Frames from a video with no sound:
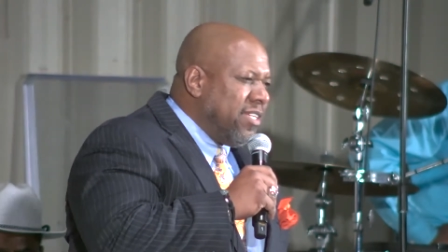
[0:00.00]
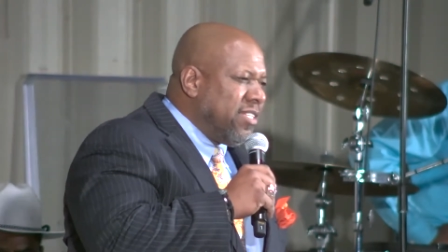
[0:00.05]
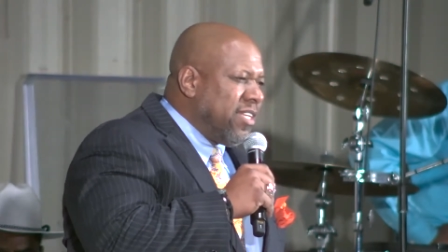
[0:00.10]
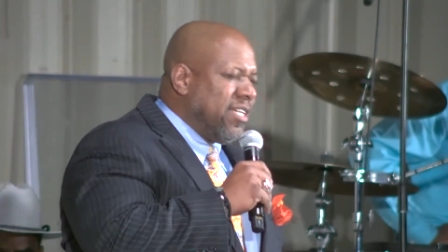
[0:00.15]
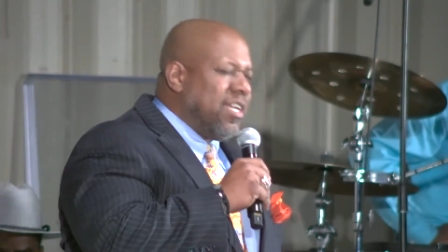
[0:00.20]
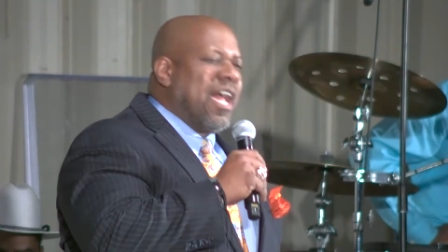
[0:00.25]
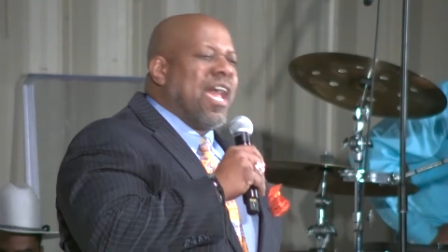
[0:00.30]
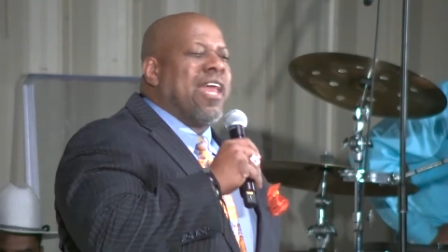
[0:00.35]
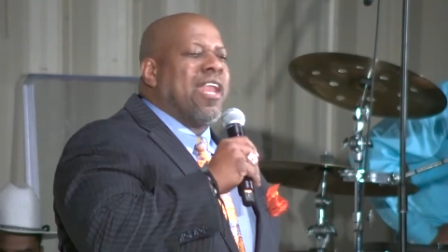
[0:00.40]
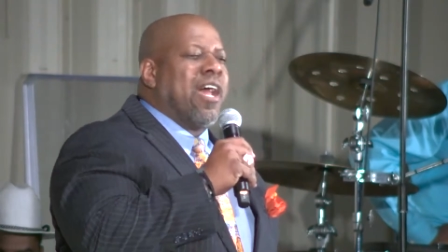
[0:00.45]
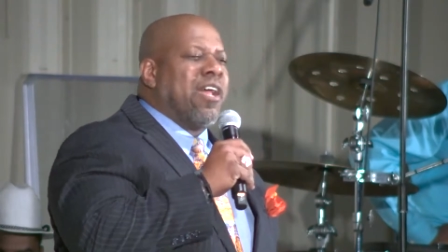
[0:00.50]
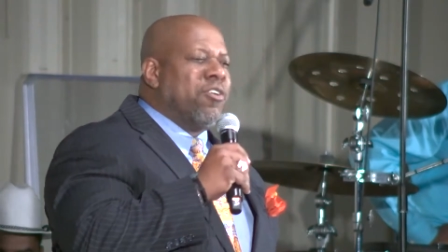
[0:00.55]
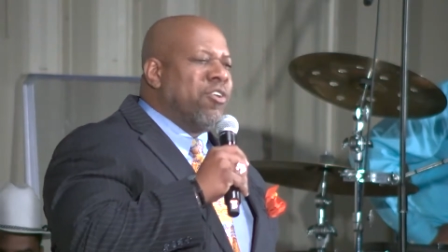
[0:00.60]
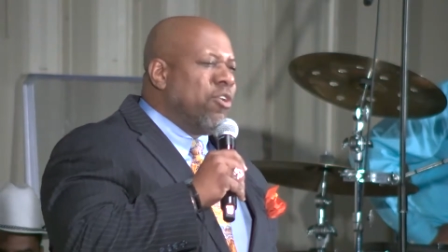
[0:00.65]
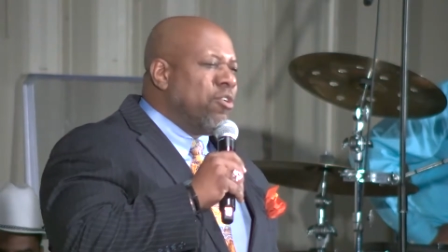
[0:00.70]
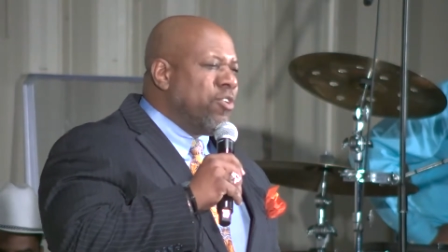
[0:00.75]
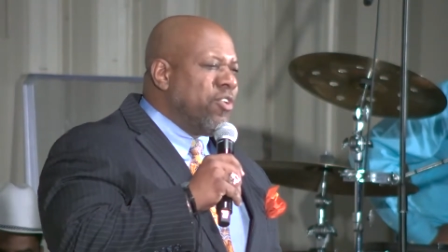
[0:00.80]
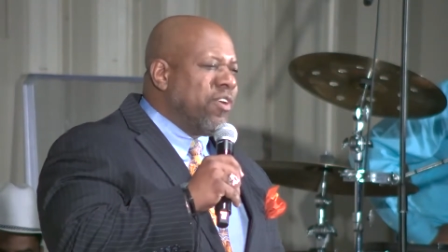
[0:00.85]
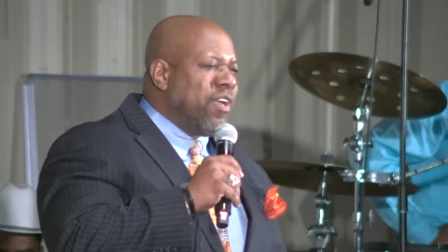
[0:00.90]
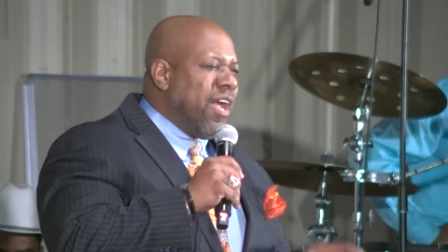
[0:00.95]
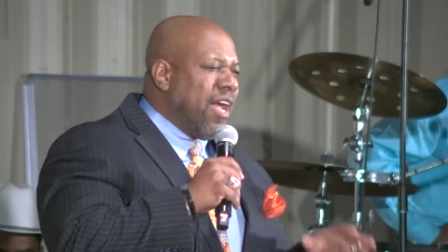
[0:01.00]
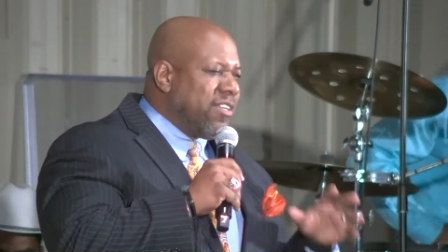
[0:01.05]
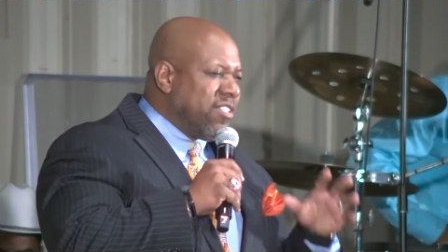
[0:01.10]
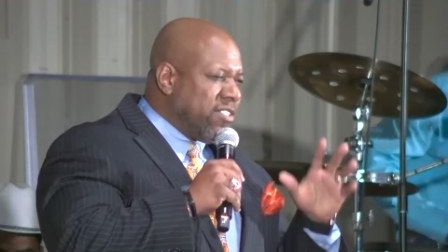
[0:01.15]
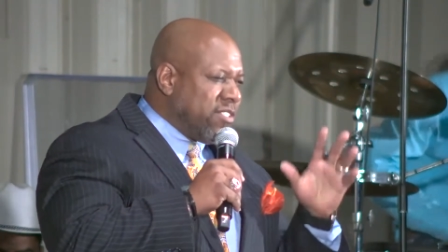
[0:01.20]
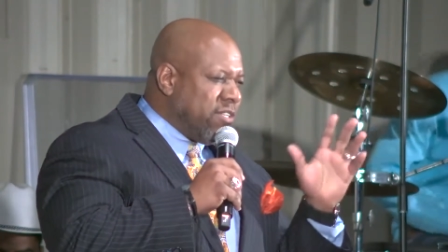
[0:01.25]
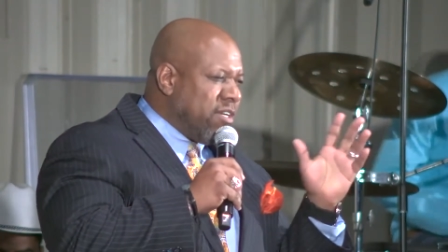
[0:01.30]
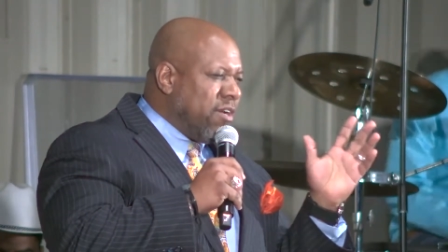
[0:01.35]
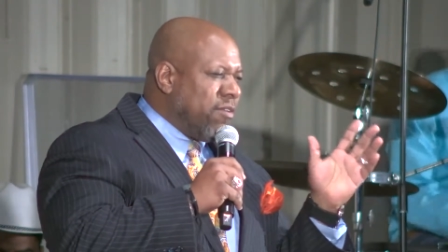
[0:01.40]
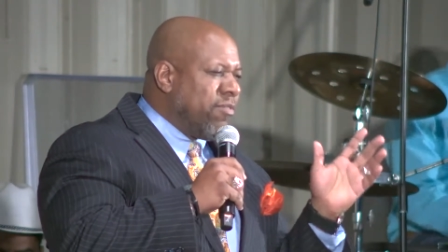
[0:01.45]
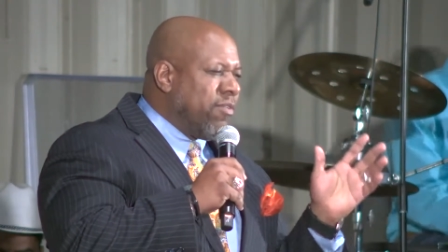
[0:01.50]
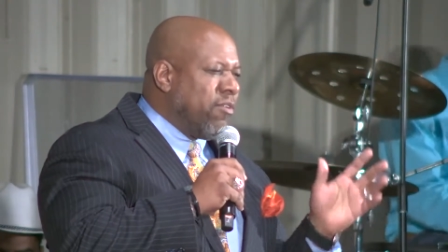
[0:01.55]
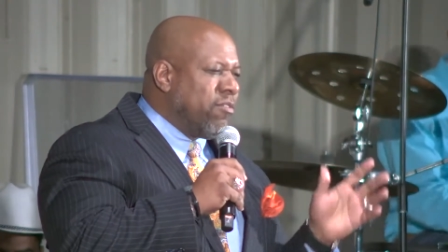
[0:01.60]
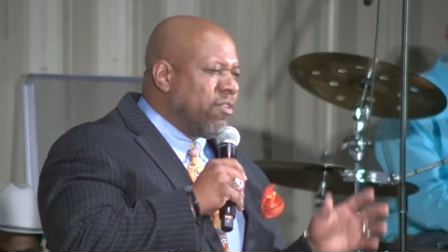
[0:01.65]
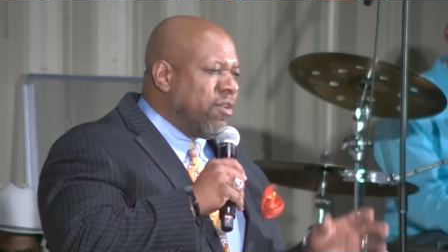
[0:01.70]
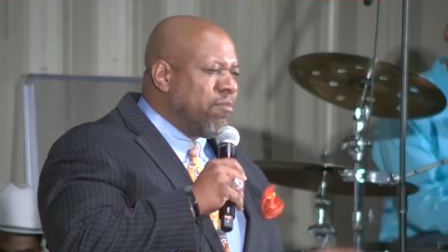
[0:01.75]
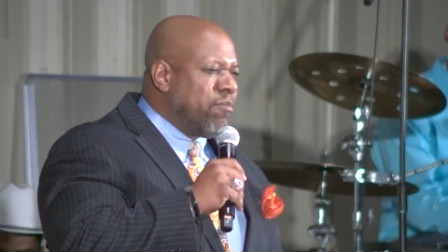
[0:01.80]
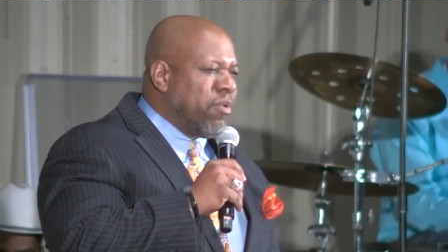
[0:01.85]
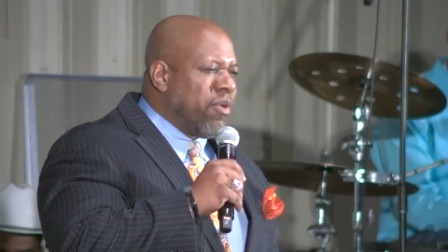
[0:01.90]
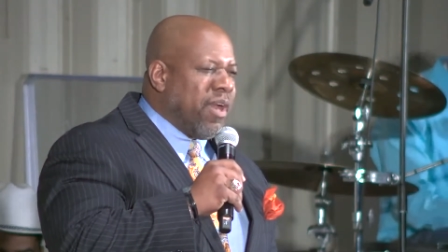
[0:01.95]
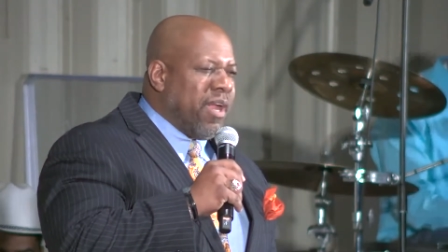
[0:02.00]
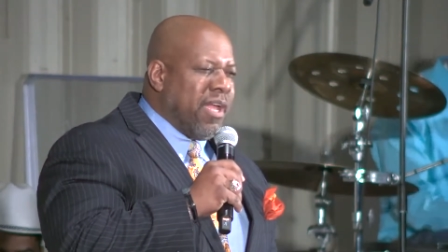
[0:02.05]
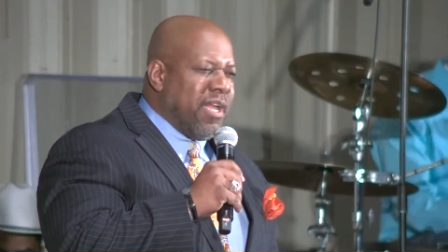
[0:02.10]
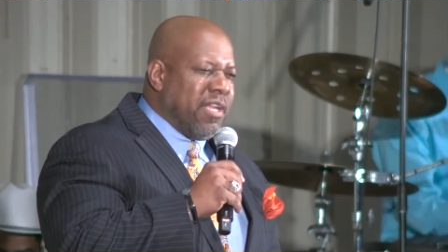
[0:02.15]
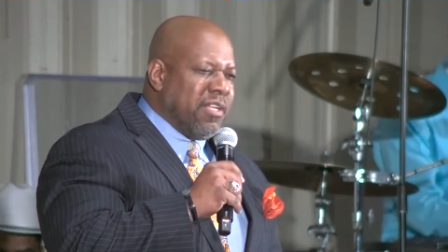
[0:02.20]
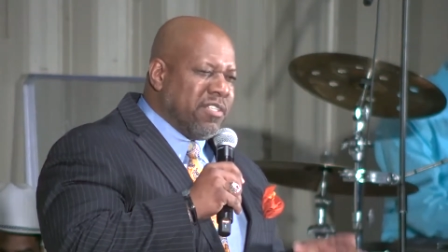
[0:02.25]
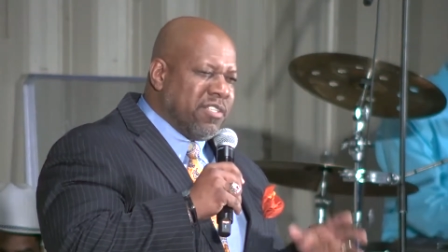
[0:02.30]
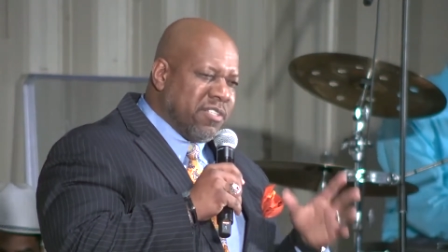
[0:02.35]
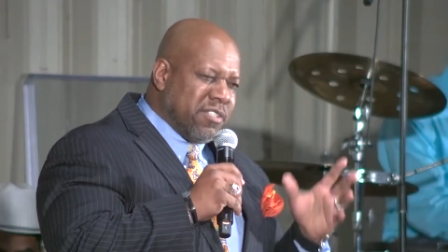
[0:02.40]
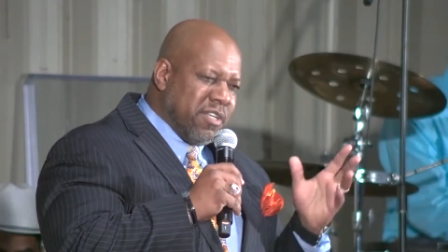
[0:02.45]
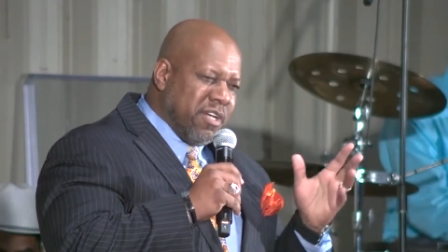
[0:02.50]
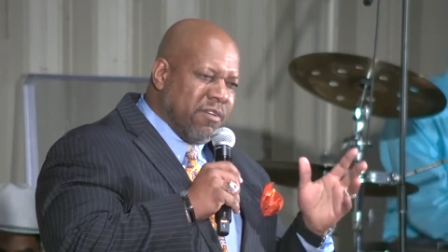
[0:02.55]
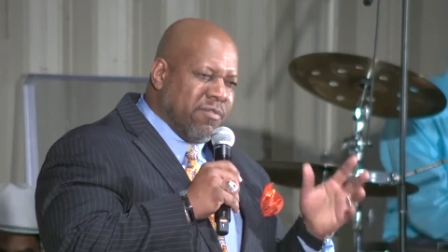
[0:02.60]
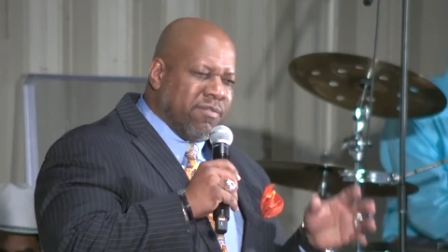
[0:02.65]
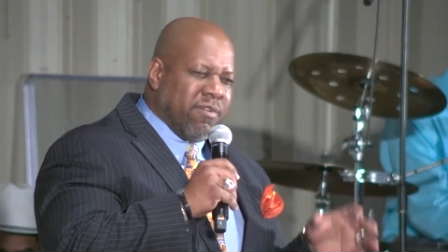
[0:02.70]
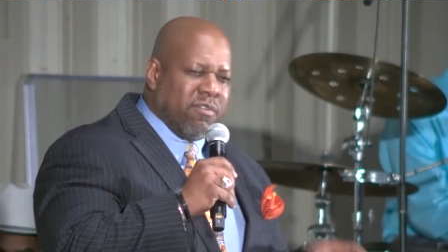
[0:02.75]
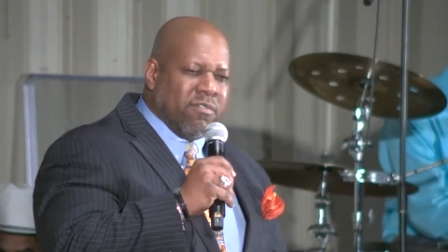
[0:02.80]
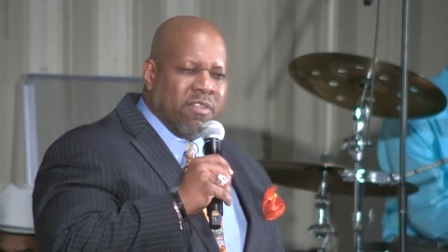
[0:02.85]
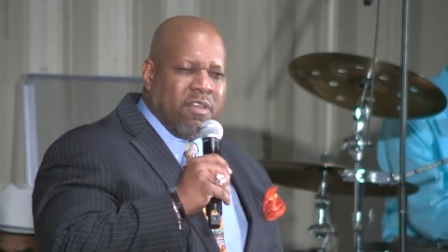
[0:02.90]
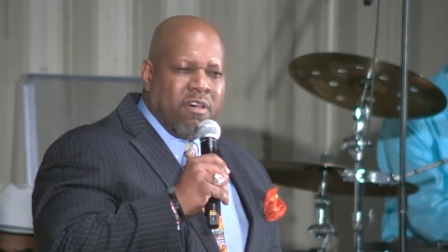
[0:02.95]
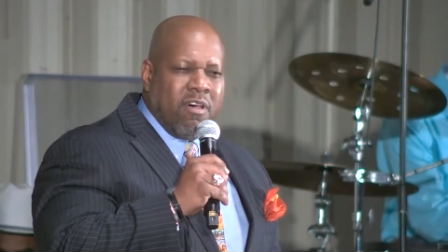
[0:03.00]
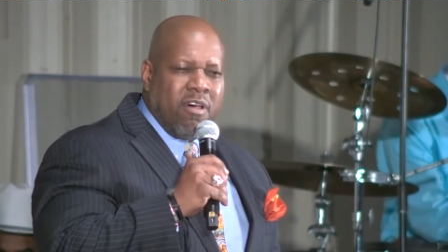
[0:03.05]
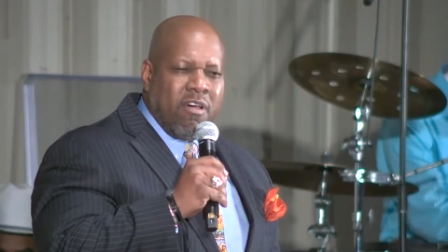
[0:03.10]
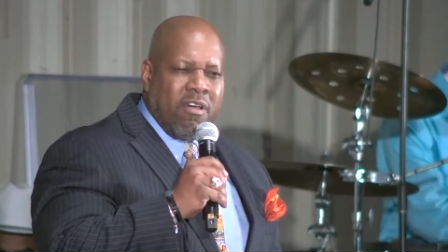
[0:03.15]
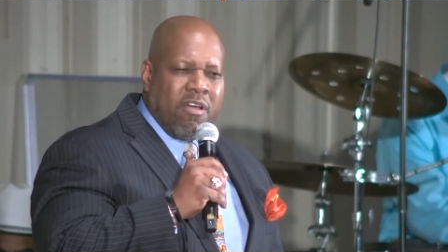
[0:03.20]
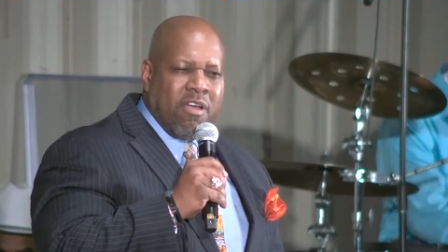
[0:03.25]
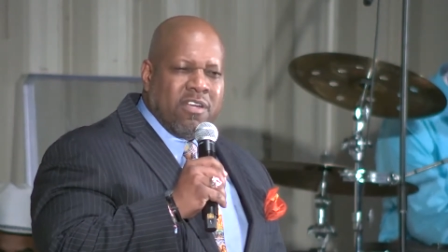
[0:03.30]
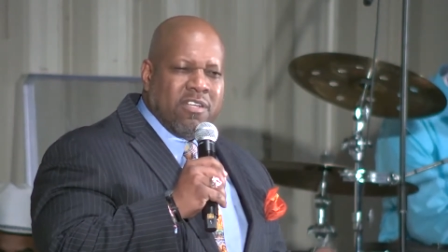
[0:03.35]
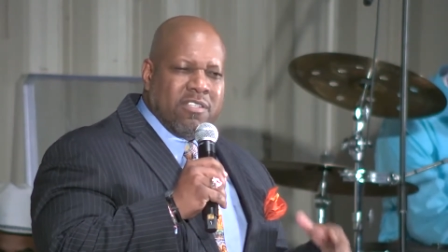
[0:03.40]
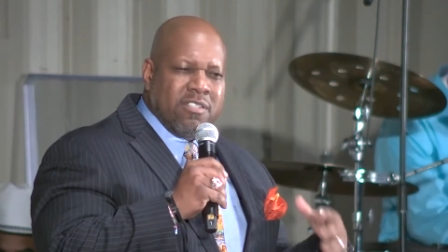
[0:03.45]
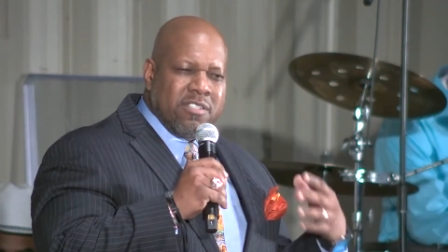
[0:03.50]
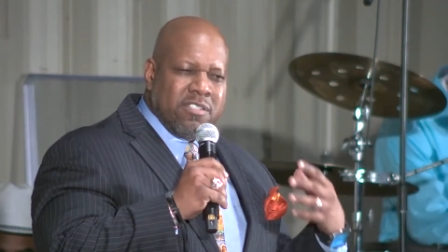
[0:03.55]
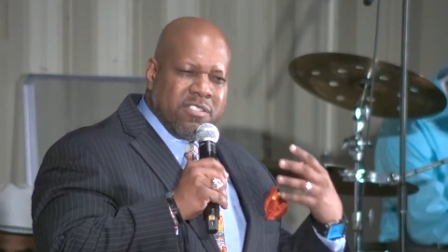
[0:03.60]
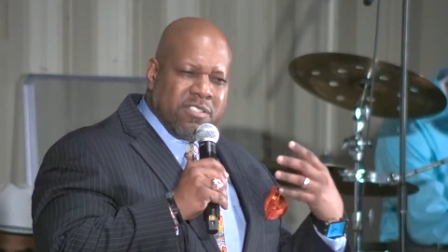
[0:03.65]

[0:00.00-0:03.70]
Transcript: Tonight, I know you got stuff on the brain, stuff on the heart,